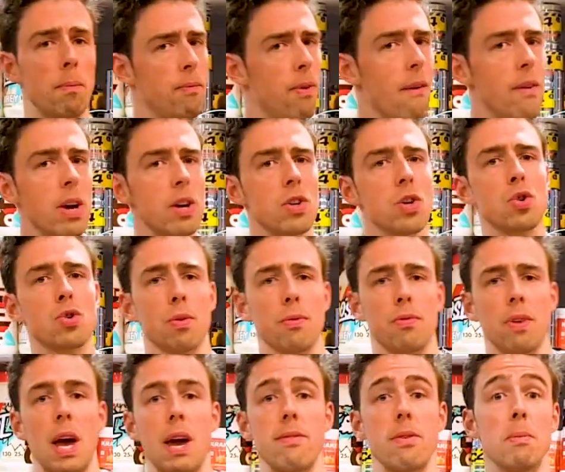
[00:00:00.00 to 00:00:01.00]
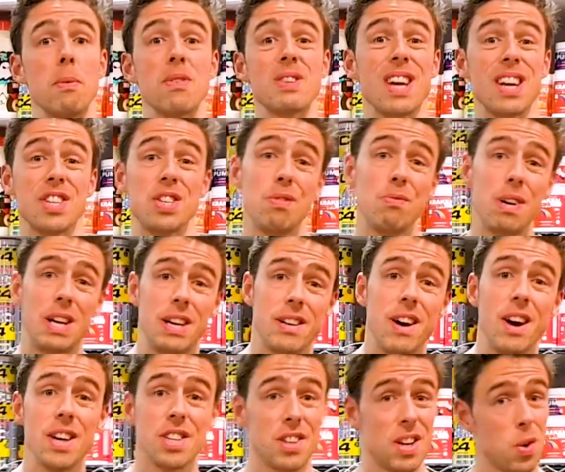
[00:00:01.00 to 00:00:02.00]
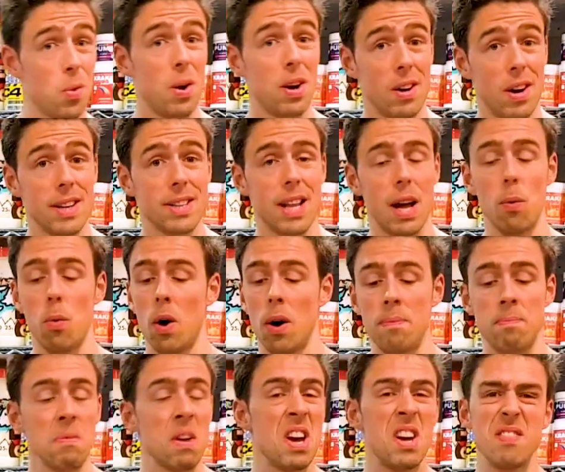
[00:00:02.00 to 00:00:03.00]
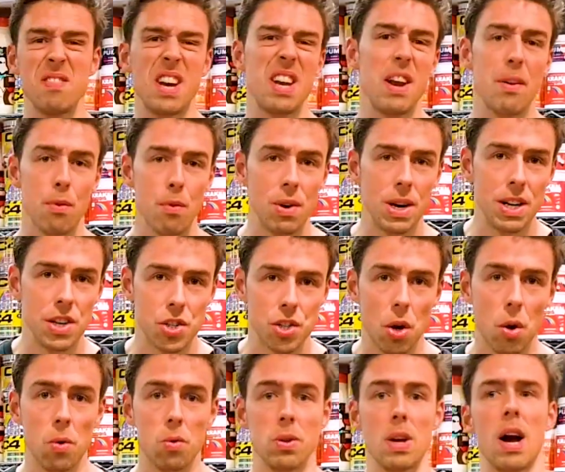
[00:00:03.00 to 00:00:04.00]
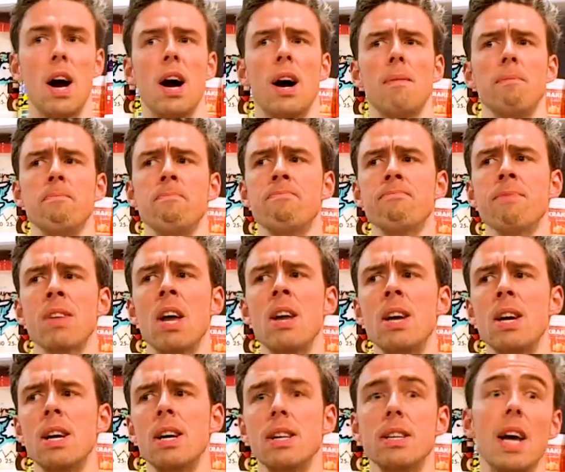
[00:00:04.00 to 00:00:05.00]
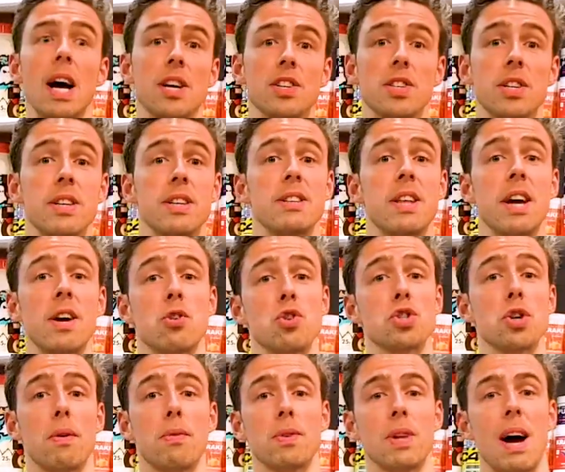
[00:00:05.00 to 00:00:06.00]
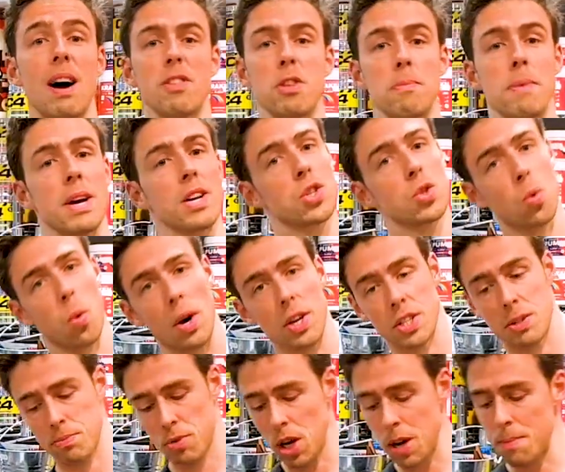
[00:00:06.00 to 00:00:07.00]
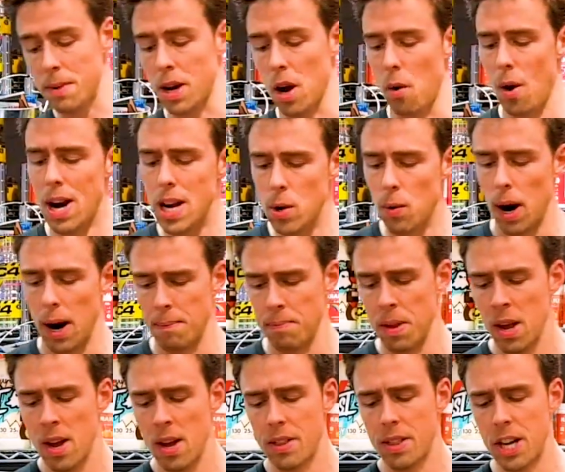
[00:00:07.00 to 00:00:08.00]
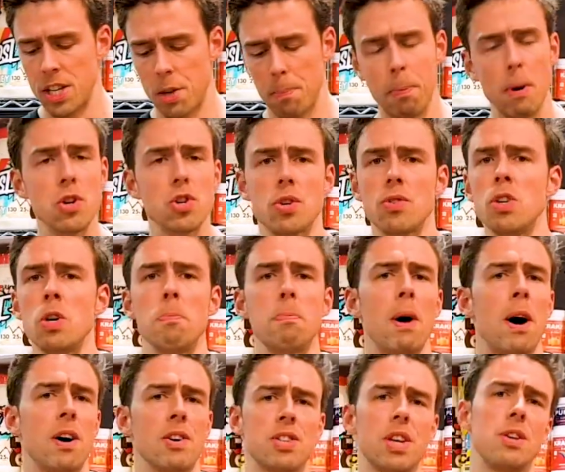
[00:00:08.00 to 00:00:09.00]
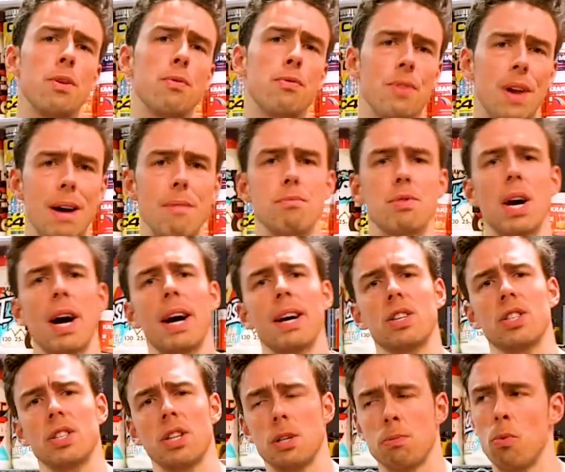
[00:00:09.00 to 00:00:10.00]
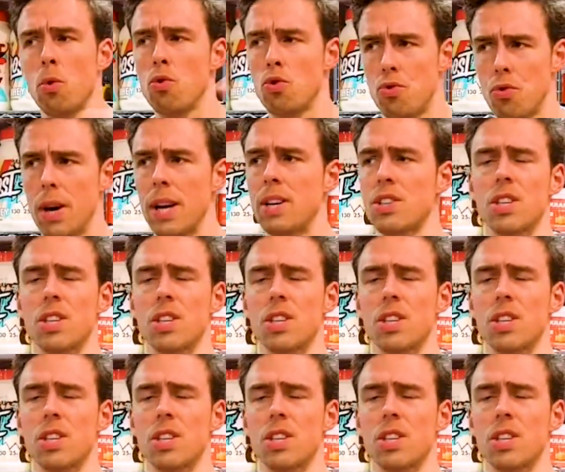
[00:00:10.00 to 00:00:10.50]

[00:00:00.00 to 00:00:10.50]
Very unusual flavour, but it's actually really nice. I quite like that one. They never really sold. Yeah, so they got shuffled out of the mix quite some time ago. Anyway, there's a bunch of new bars. They do flapjacks and there's more drinks.